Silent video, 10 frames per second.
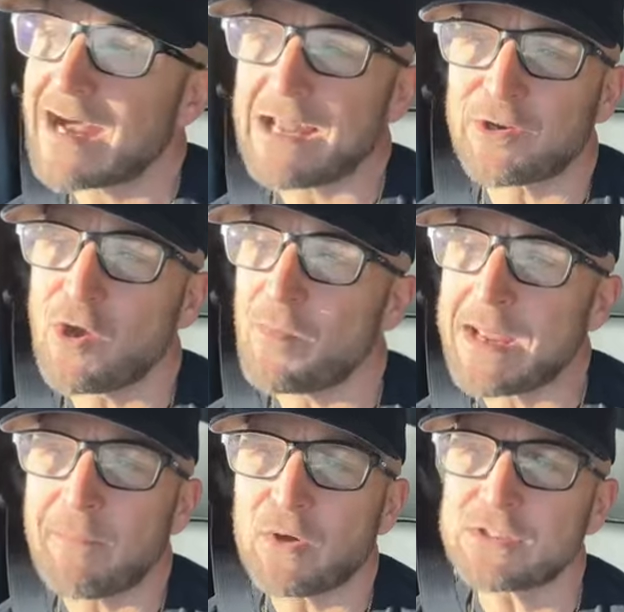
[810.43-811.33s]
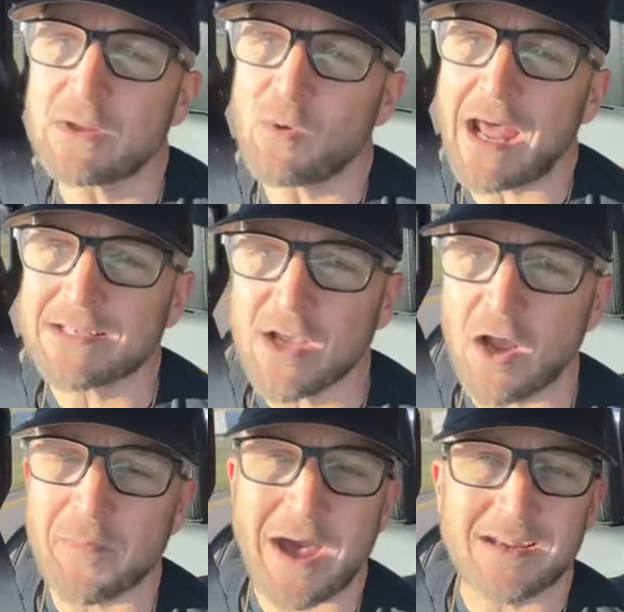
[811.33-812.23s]
I don't know, man. Mostly what I
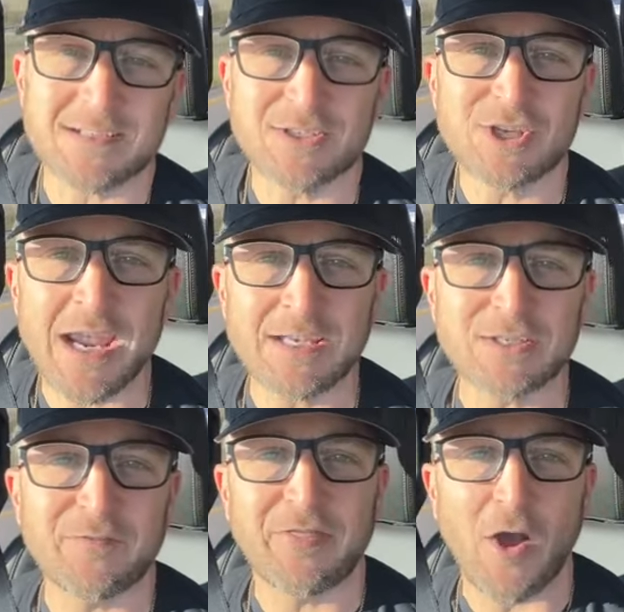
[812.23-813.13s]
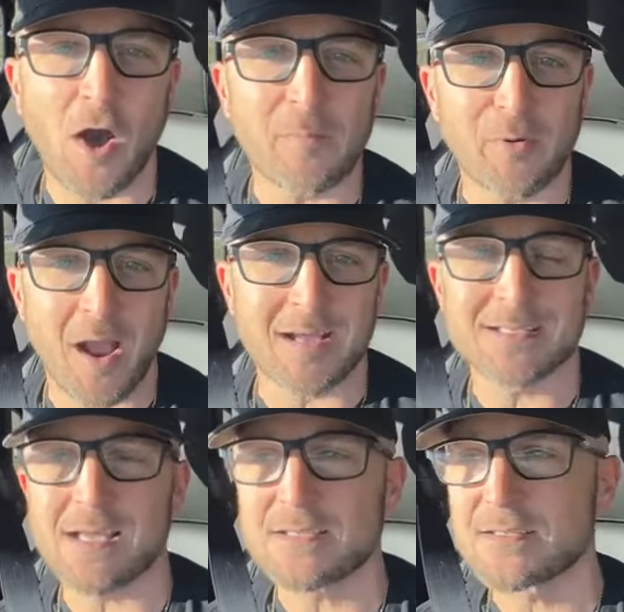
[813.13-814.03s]
talk about is a change of thought
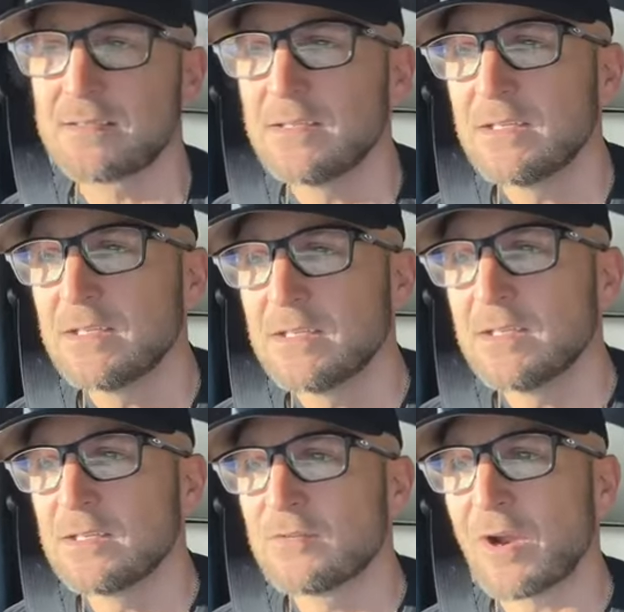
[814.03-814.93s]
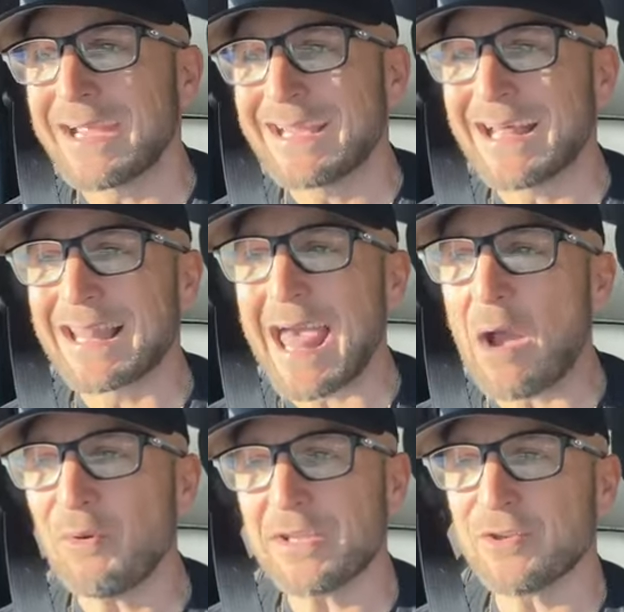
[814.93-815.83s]
process, right?
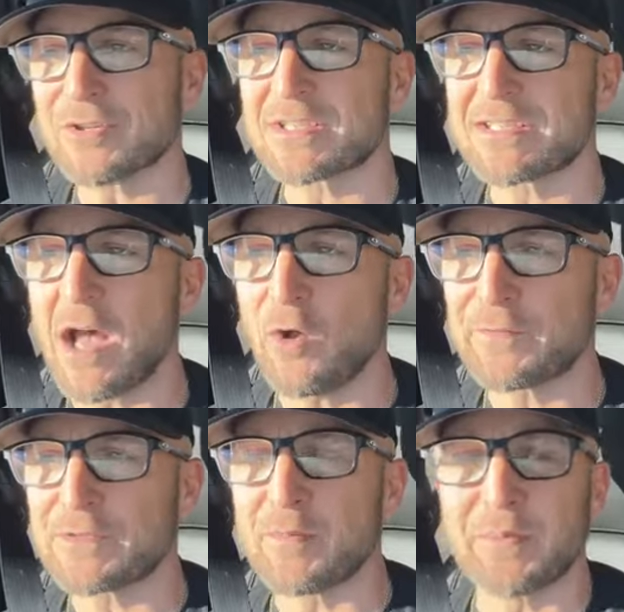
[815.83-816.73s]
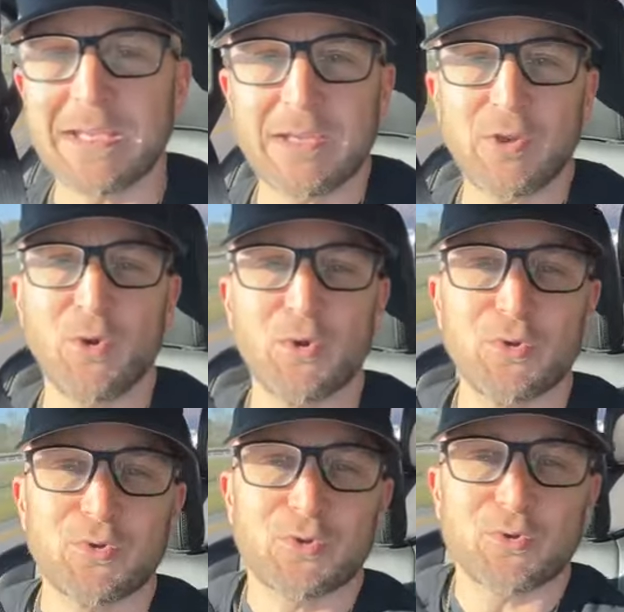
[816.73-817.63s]
Allowing yourself to be who
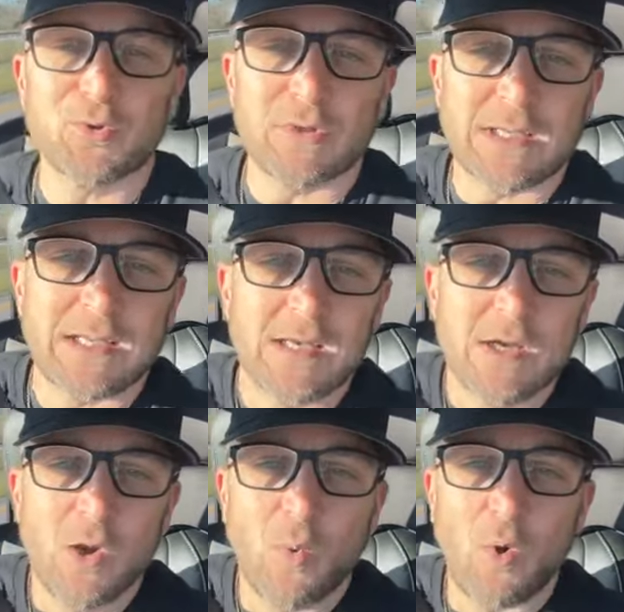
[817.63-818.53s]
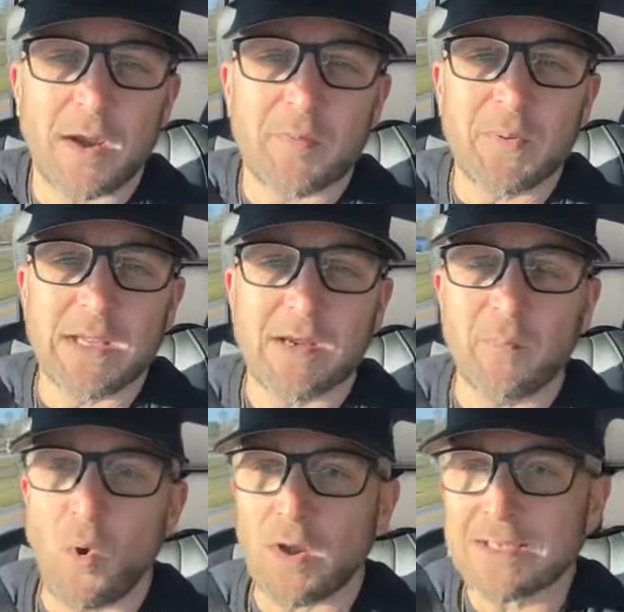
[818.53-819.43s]
you truly want to be. Good
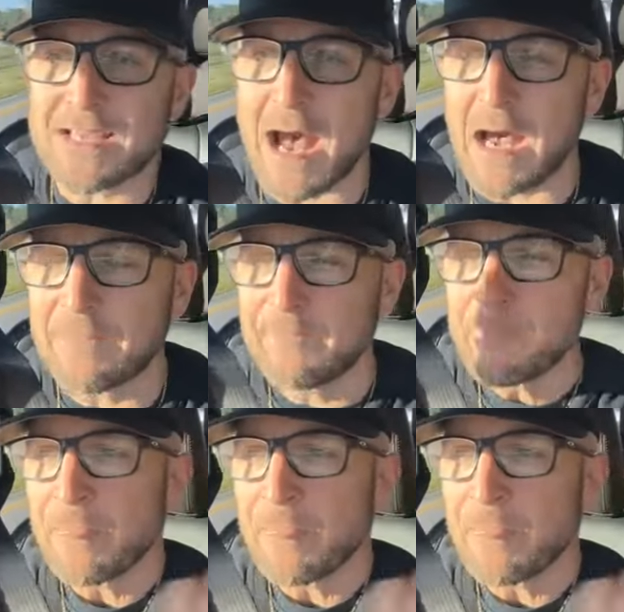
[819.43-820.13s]
morning, Todd,